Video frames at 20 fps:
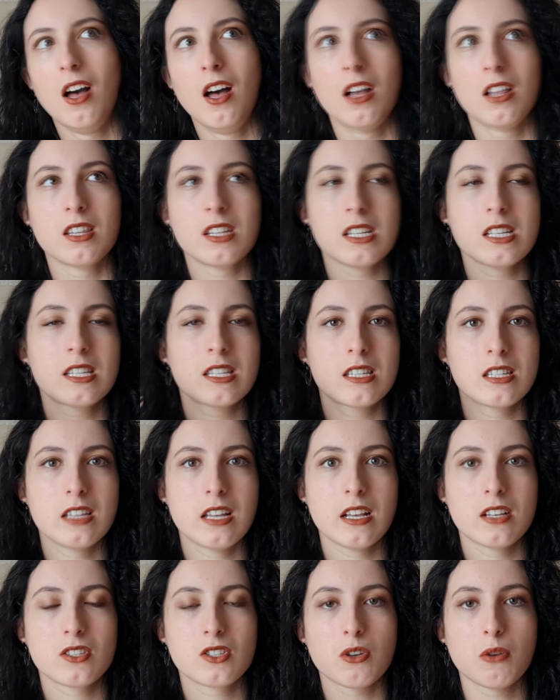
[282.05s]

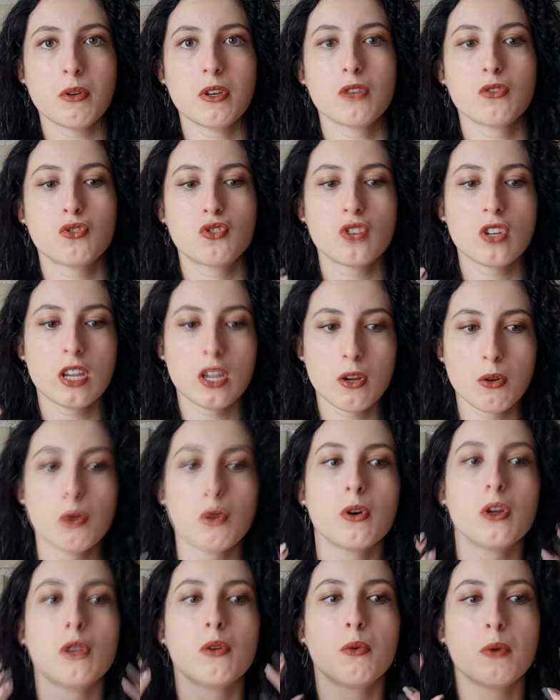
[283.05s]
listening. So you
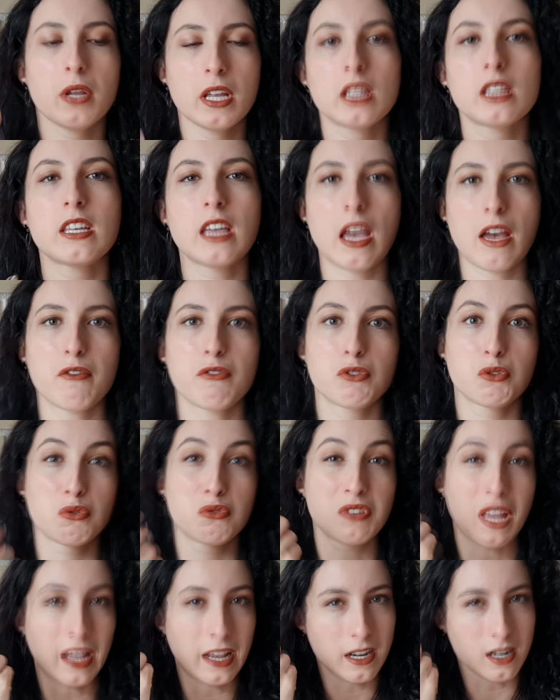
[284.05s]
really have to
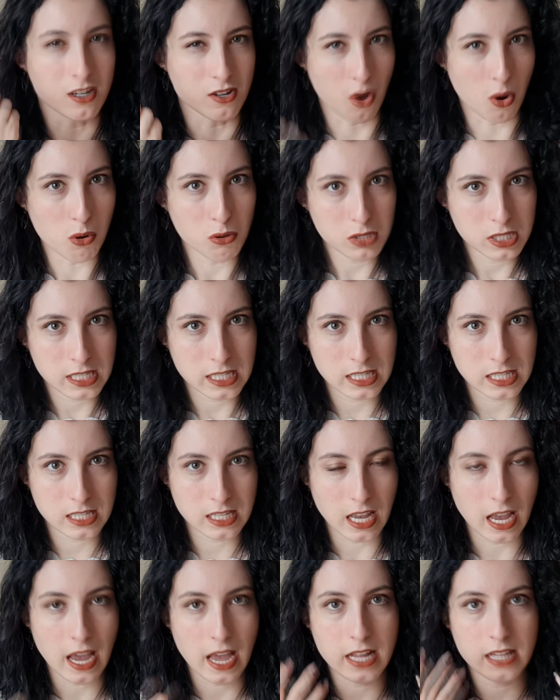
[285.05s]
take notes
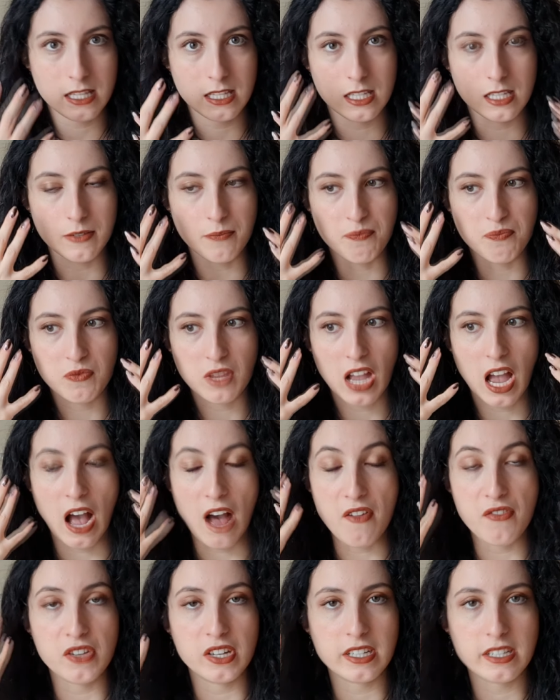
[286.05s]
and
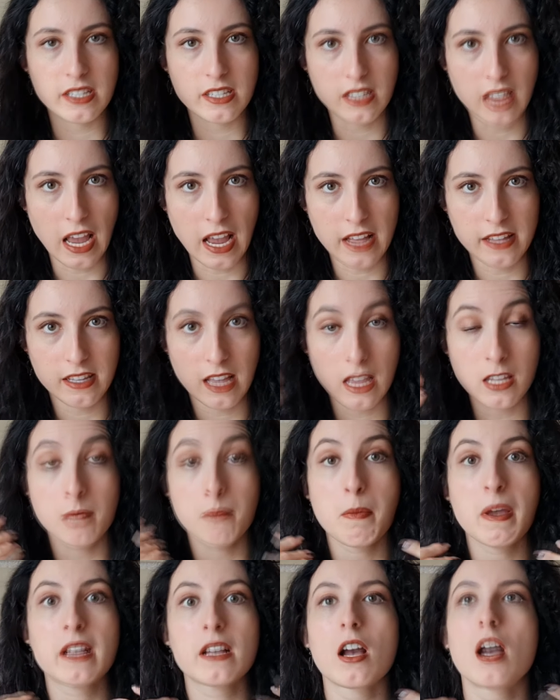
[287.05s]
understand and
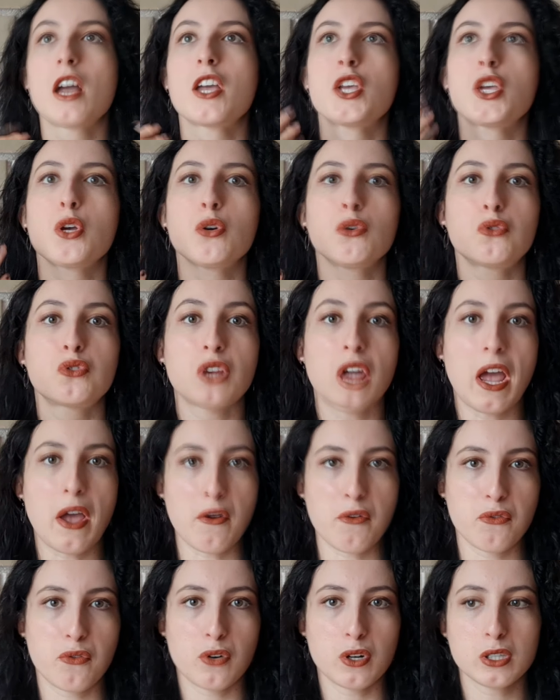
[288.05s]
make a huge
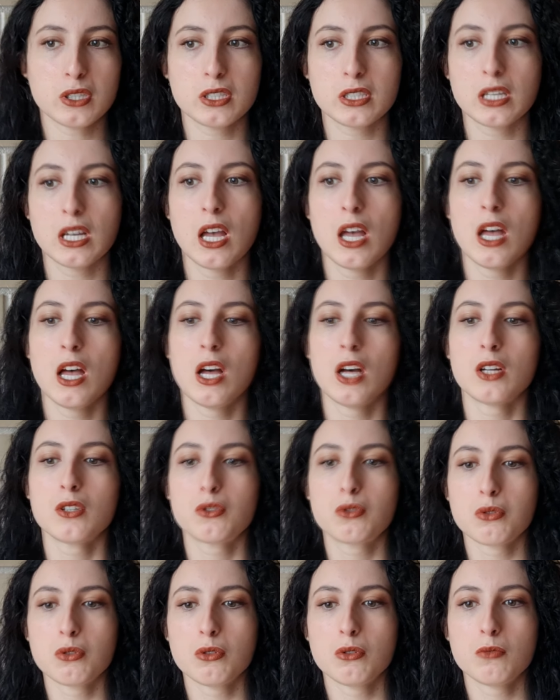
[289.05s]
effort
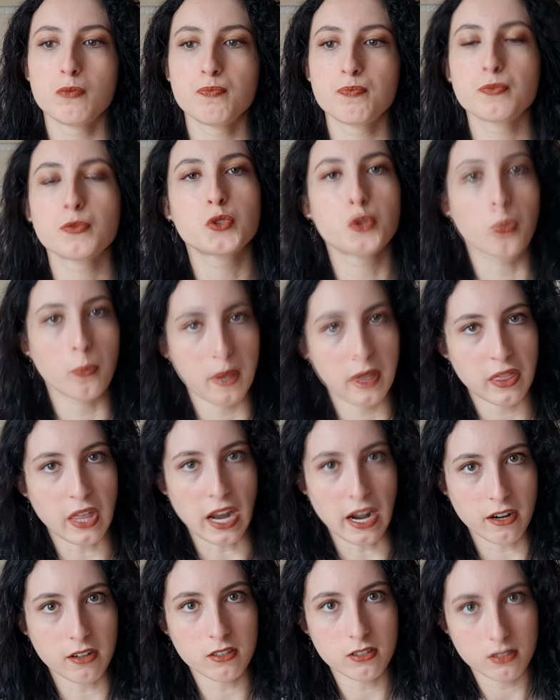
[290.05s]
to be
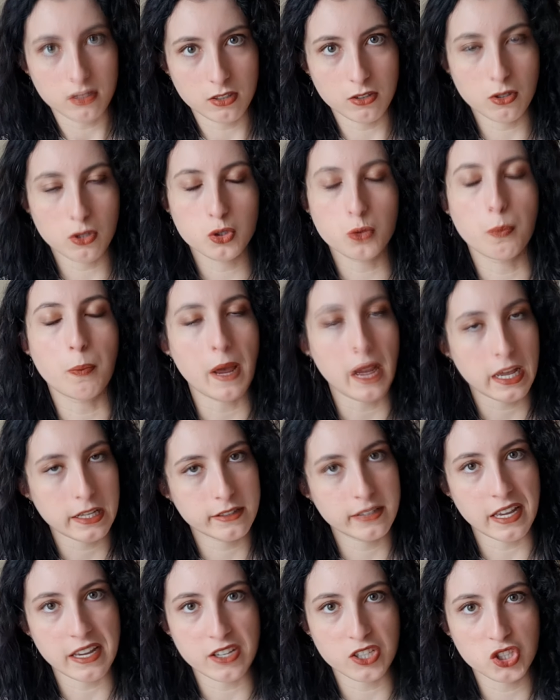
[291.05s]
there, to pay
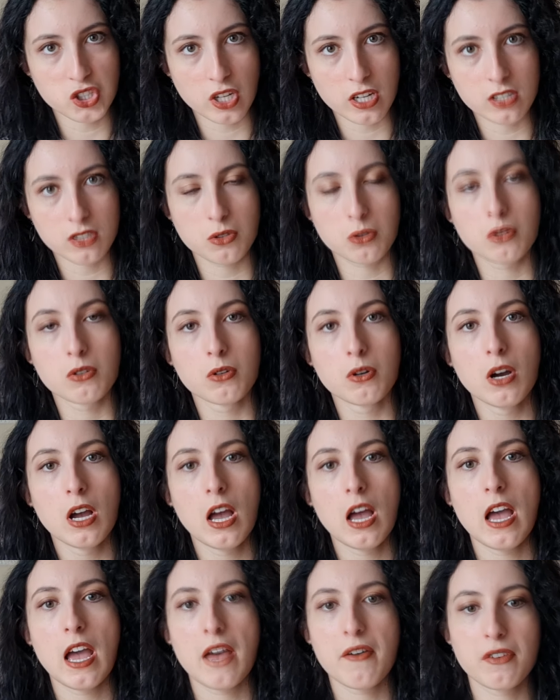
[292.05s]
attention, to
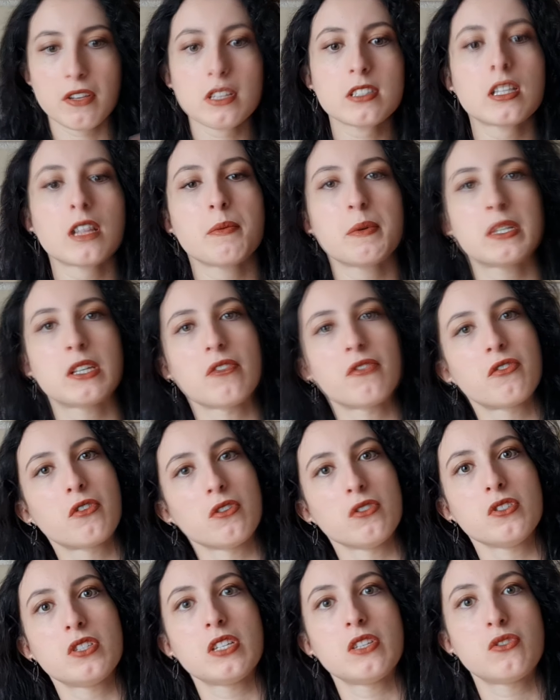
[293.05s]
have a little bit of
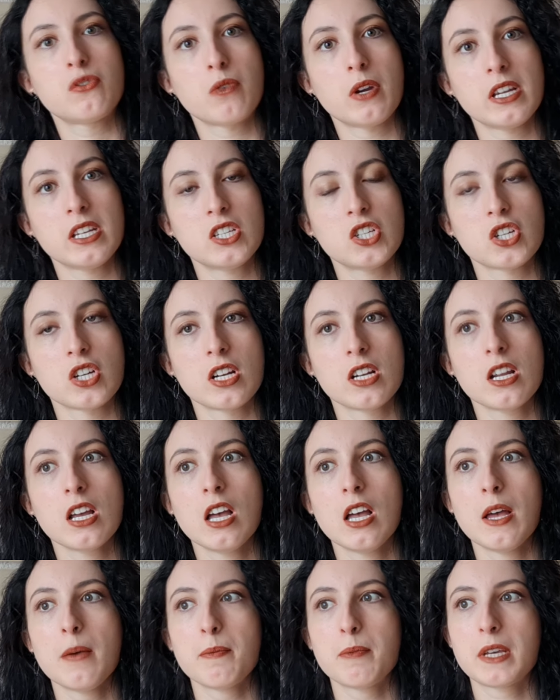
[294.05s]
concentration,
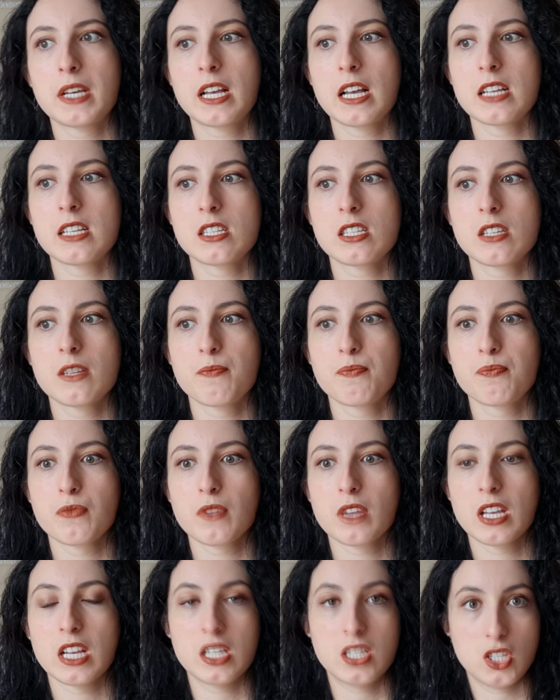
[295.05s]
because
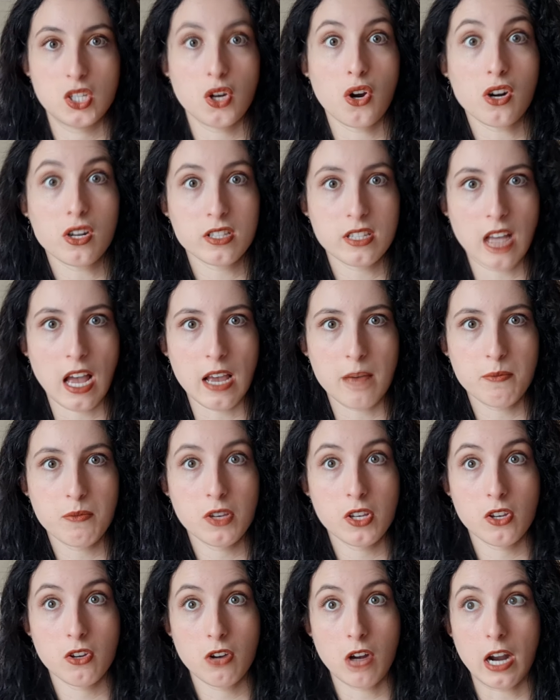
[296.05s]
it's your time,
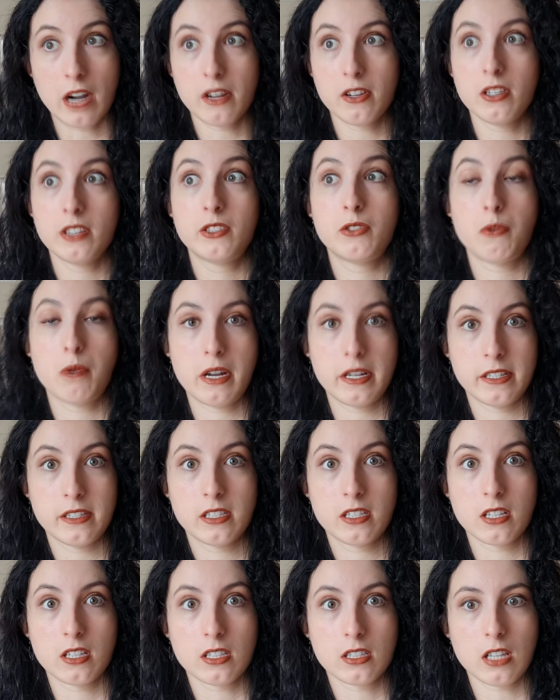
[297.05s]
you are in a
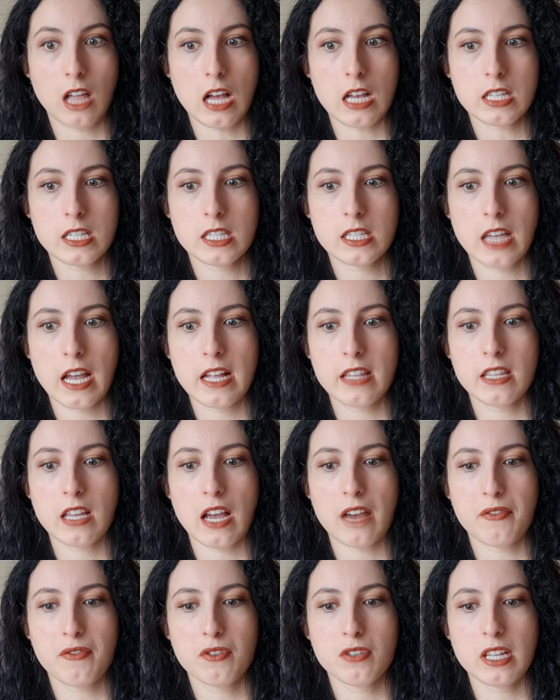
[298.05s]
theoretical class, and I
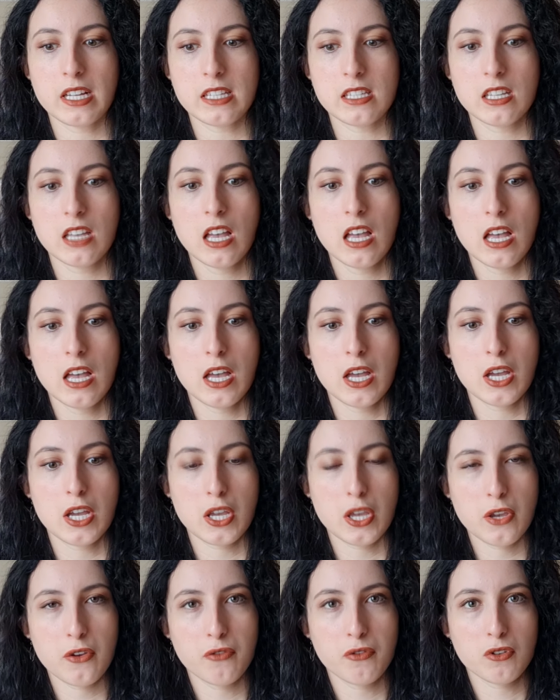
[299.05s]
feel that
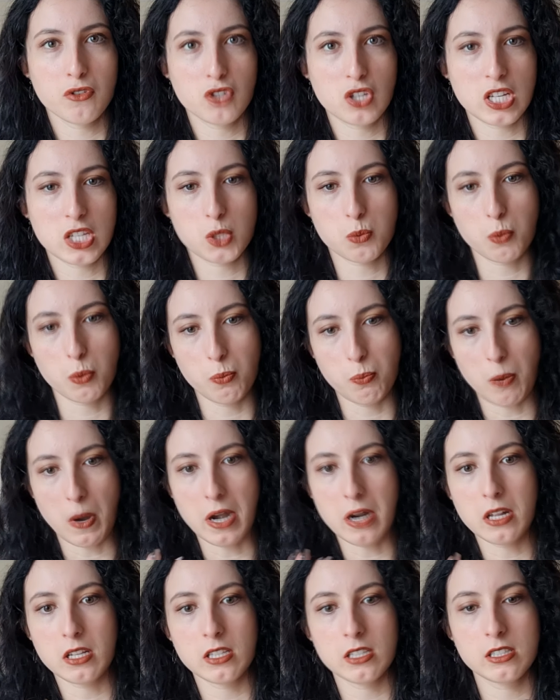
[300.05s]
if you just prepare
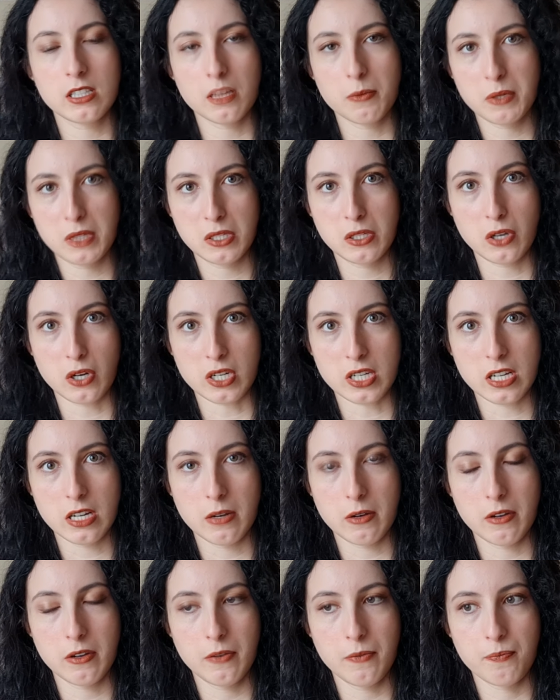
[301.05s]
a little bit
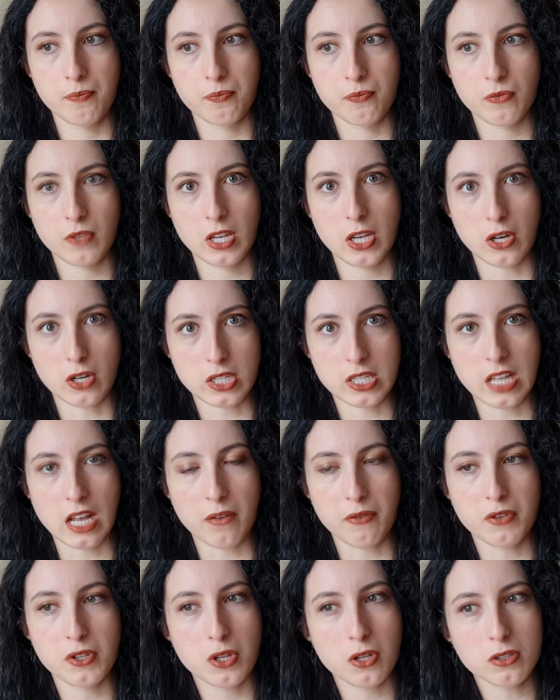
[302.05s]

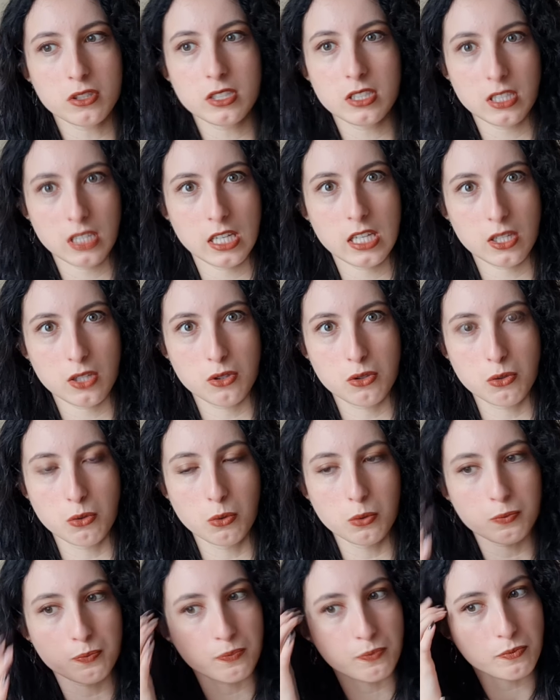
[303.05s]
yourself, you don't need
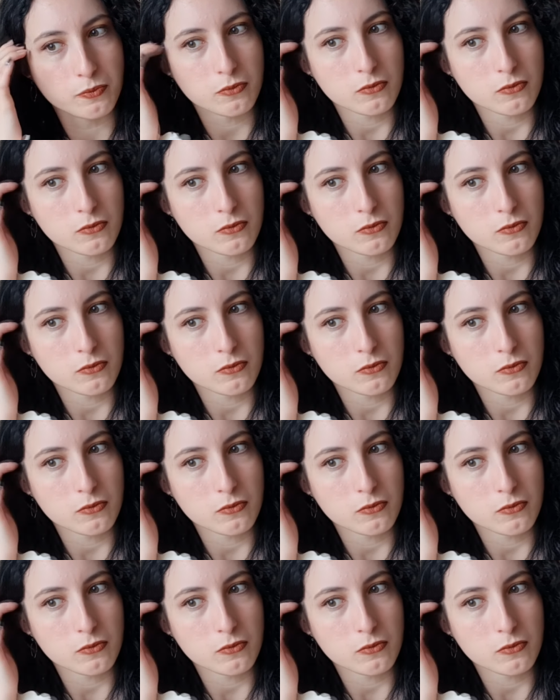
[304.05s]
to